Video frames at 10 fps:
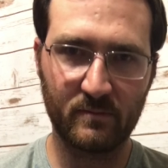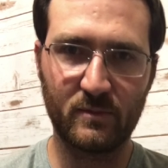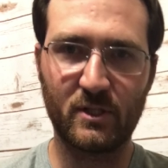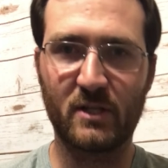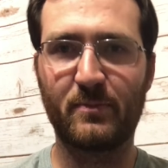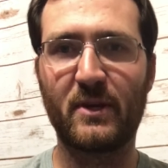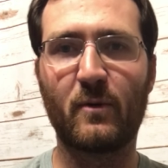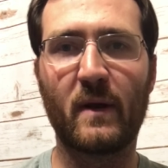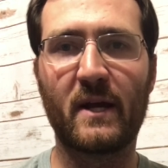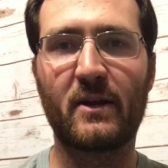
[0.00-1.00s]
Just be
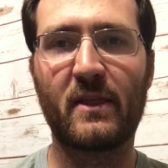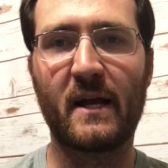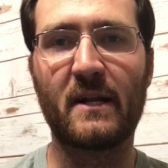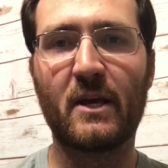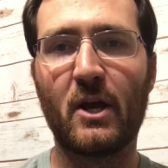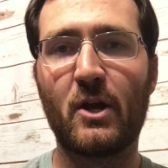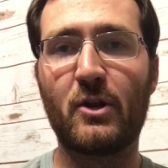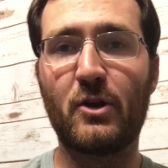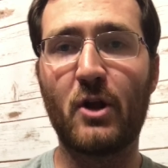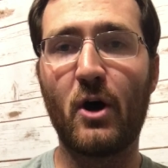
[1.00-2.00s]
aware that
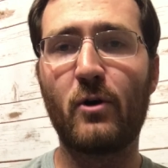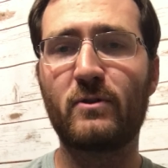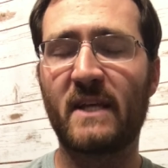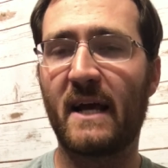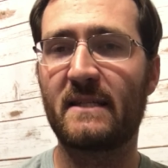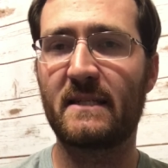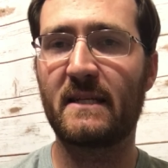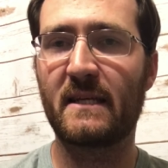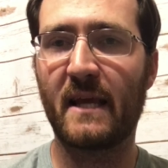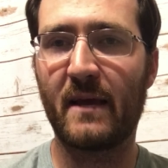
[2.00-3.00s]
no
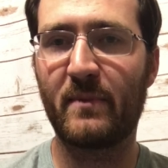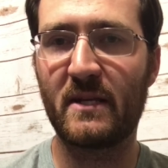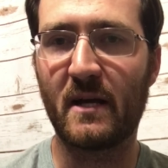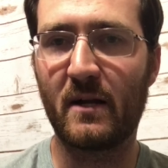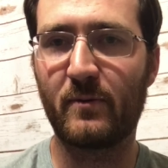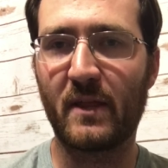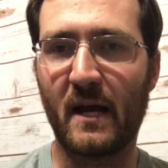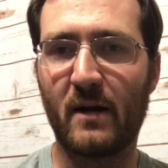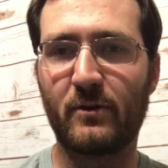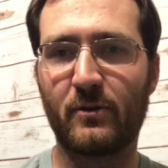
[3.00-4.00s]
testing can be done
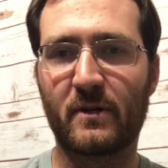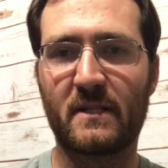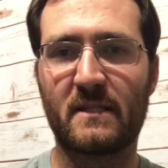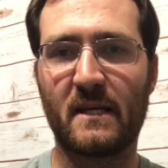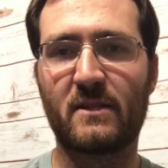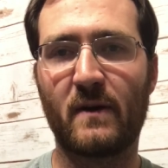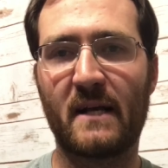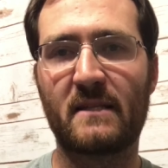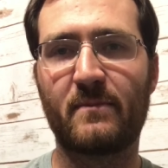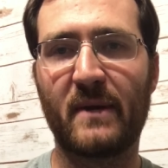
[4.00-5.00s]
without your consent. So
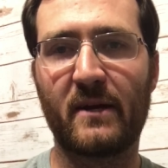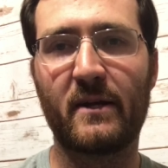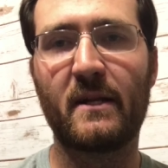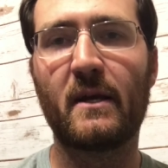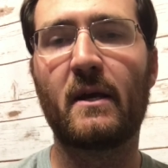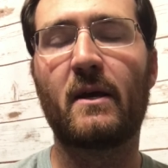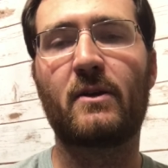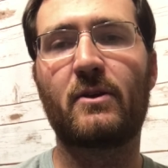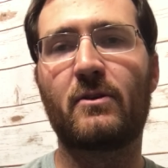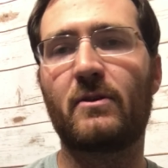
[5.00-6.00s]
as the parent,
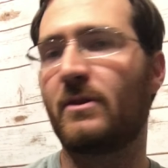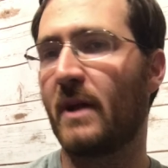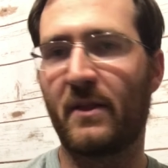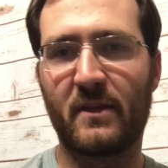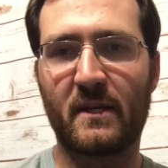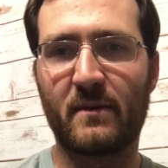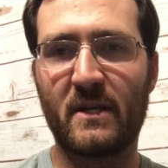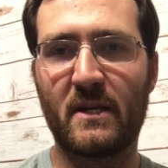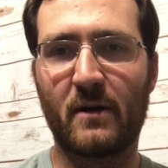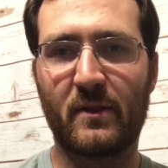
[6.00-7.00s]
nothing can
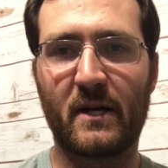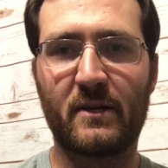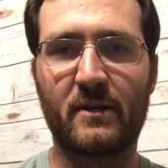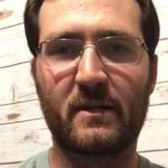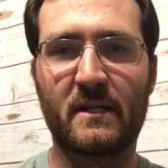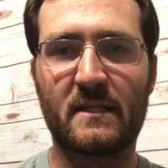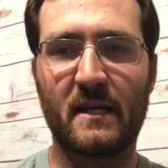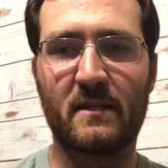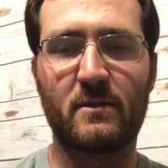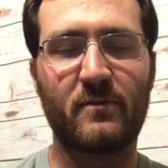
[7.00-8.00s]
be done without your
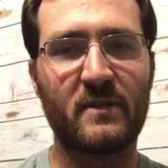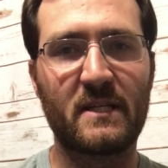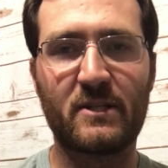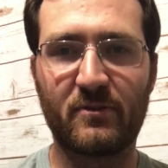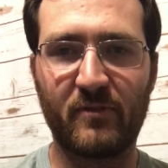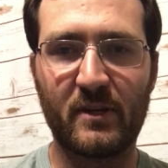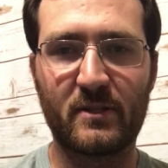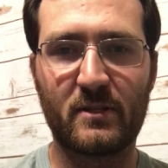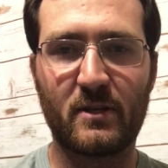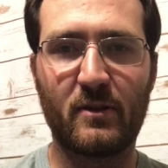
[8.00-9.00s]
consent. So if a teacher feels
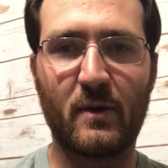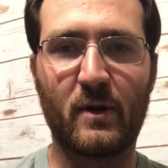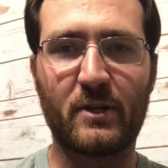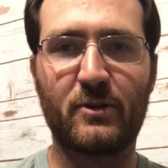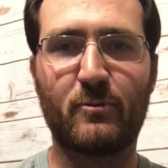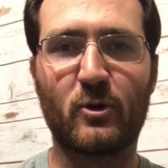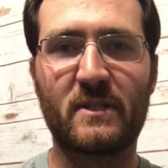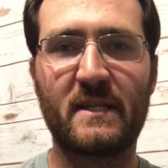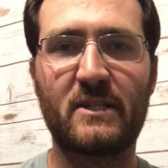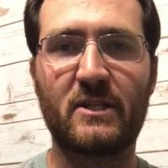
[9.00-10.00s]
as though they want to do more
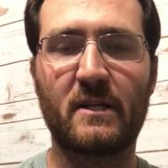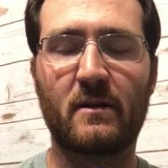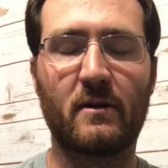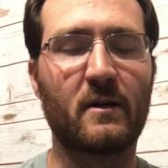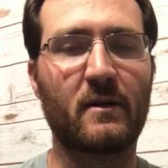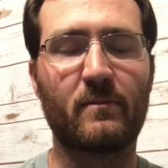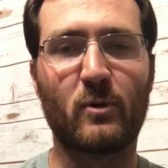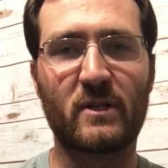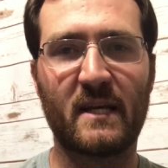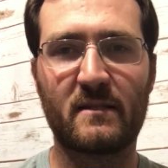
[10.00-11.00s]
teaching or
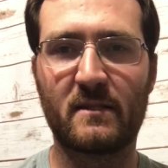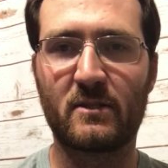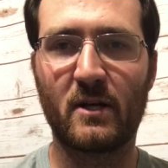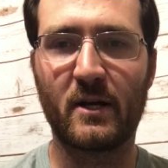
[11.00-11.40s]
more testing,